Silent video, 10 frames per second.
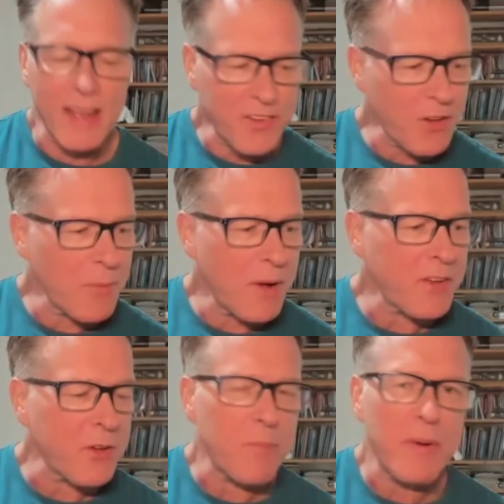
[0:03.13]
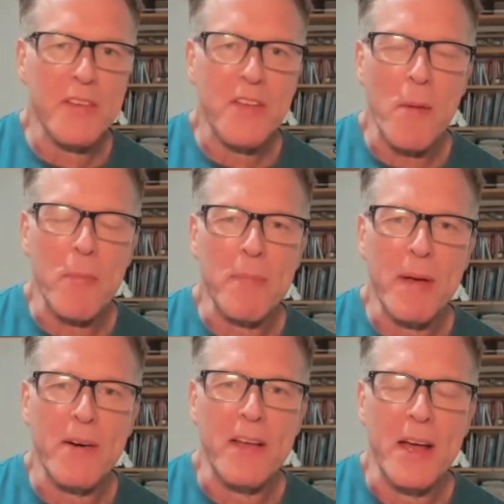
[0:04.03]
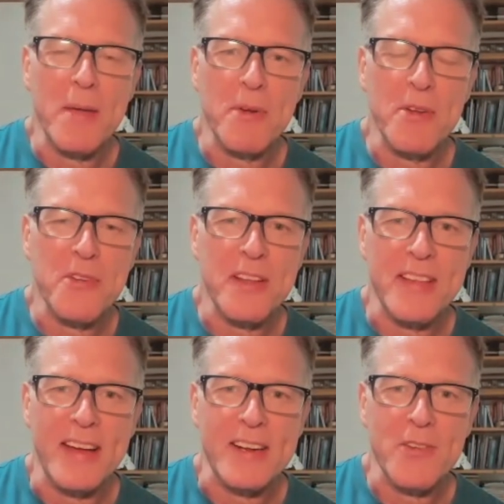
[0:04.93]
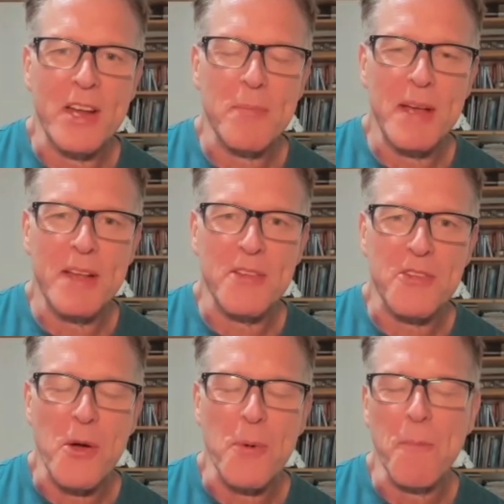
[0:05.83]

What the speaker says: you so much, and please call me Perry. I appreciate that. Great to be on the show.